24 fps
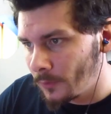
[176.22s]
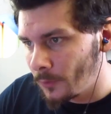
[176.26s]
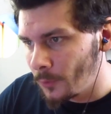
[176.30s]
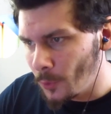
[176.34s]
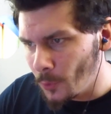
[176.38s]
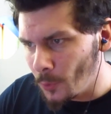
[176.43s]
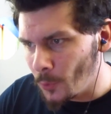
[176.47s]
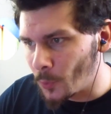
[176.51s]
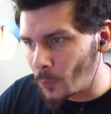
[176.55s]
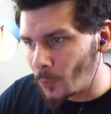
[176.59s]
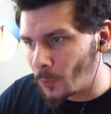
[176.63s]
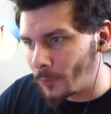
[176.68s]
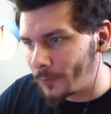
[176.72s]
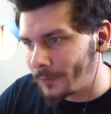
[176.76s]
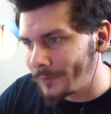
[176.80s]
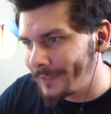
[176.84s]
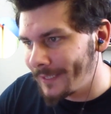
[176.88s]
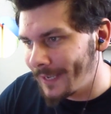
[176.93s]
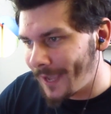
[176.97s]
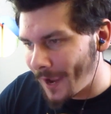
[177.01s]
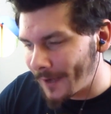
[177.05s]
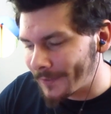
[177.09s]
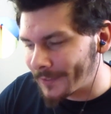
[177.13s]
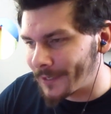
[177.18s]
Nu,
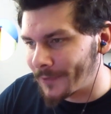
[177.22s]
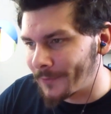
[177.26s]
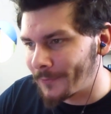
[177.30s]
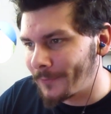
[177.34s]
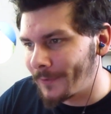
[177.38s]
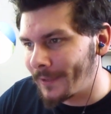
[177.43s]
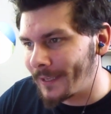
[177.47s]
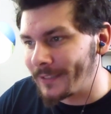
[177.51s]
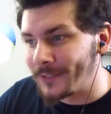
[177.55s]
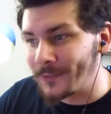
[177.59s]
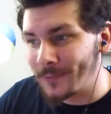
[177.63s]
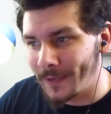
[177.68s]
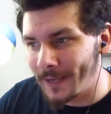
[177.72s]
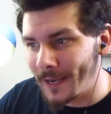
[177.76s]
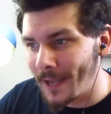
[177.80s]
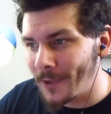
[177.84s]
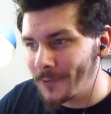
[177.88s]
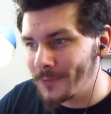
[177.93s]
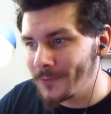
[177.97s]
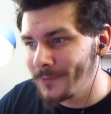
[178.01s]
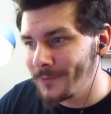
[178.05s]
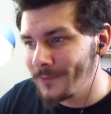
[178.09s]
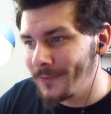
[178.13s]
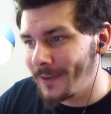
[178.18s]
Theater Café
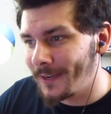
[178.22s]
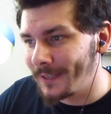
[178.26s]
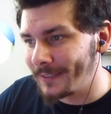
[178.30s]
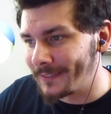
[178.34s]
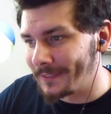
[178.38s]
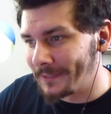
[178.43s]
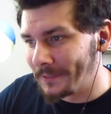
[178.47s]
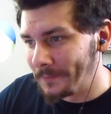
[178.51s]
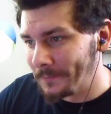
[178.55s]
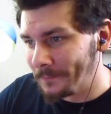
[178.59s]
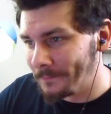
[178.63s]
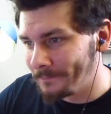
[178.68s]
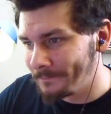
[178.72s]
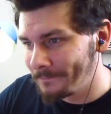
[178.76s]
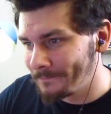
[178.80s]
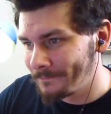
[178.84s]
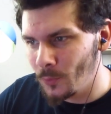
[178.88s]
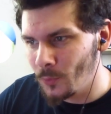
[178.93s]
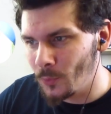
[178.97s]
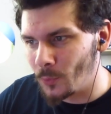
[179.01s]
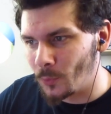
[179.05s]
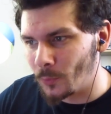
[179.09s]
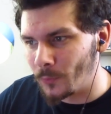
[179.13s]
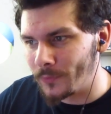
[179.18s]
twenty fourteen.
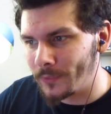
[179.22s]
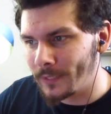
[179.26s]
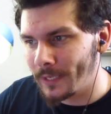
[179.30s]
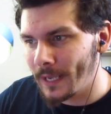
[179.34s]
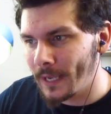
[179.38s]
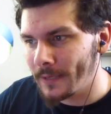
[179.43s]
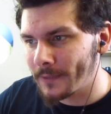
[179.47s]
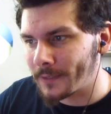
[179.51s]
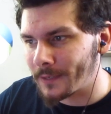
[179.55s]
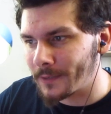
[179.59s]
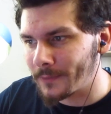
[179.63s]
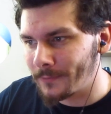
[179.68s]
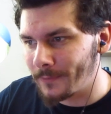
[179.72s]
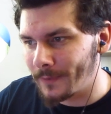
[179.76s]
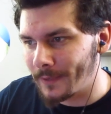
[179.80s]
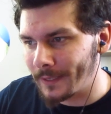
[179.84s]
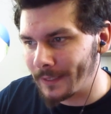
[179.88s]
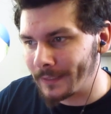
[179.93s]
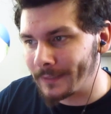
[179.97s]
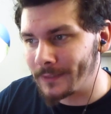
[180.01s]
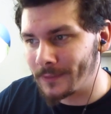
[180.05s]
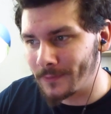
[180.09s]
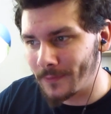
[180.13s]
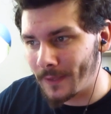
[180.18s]
Nu, Theater Café
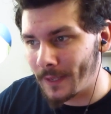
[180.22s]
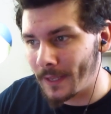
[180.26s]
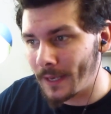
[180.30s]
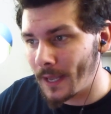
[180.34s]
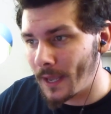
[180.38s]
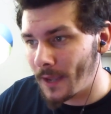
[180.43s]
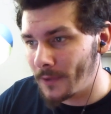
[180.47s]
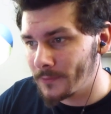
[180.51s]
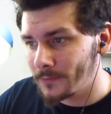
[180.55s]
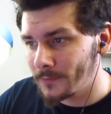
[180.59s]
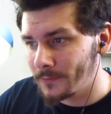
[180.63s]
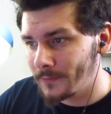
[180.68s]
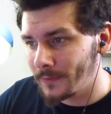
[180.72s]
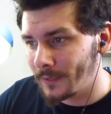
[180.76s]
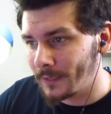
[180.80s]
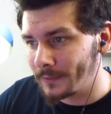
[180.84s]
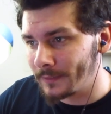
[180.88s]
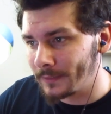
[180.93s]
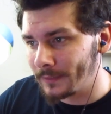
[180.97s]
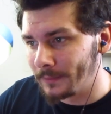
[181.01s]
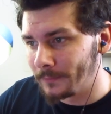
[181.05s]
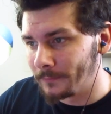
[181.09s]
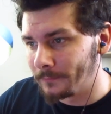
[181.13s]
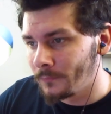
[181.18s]
twenty
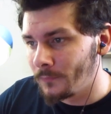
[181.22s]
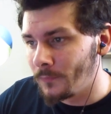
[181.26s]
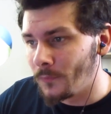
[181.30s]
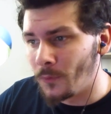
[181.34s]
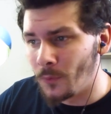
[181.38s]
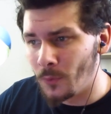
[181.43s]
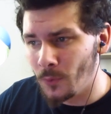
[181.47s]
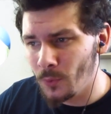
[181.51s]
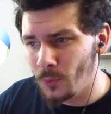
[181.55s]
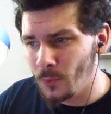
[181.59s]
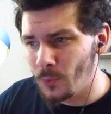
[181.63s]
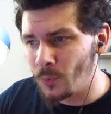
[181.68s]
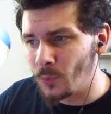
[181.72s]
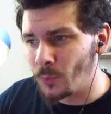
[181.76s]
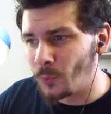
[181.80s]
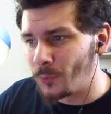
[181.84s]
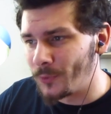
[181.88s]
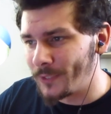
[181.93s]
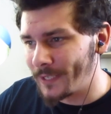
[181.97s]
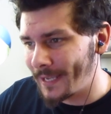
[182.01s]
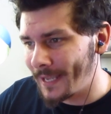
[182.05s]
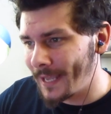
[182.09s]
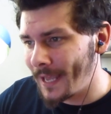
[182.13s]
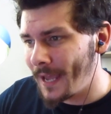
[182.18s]
fourteen. Nu,
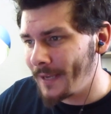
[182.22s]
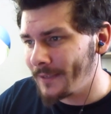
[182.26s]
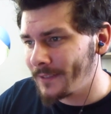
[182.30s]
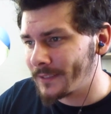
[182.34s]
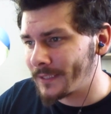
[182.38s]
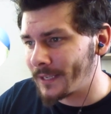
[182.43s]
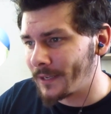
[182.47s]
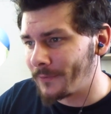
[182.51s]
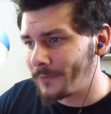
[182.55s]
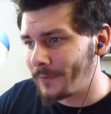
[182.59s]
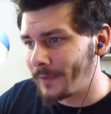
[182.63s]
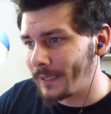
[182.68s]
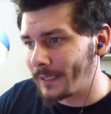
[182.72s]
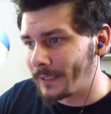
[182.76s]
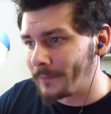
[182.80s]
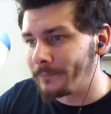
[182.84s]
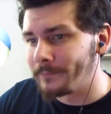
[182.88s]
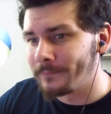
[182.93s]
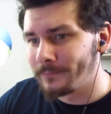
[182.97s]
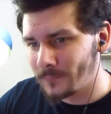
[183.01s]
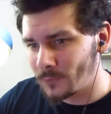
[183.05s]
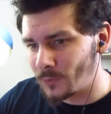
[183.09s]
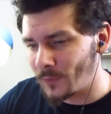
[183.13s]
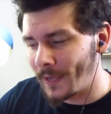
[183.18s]
Theater Café
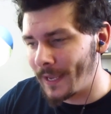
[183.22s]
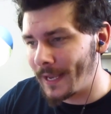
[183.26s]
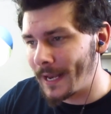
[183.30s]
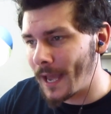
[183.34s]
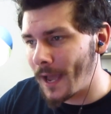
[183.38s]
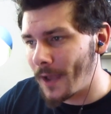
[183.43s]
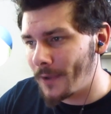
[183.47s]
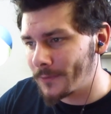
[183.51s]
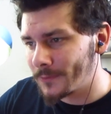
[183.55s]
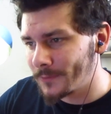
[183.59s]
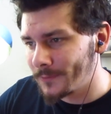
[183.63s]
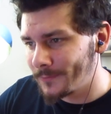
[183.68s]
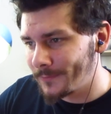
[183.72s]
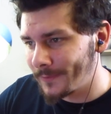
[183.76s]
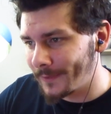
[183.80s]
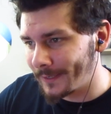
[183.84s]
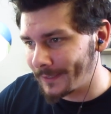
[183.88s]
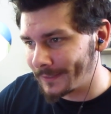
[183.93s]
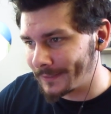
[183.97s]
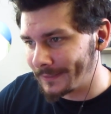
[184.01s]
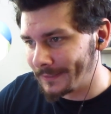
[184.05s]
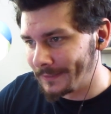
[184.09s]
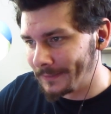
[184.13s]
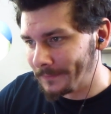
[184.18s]
twenty
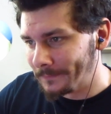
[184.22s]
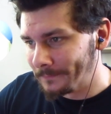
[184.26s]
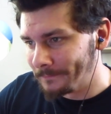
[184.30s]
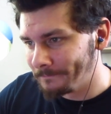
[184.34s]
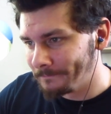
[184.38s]
fourteen.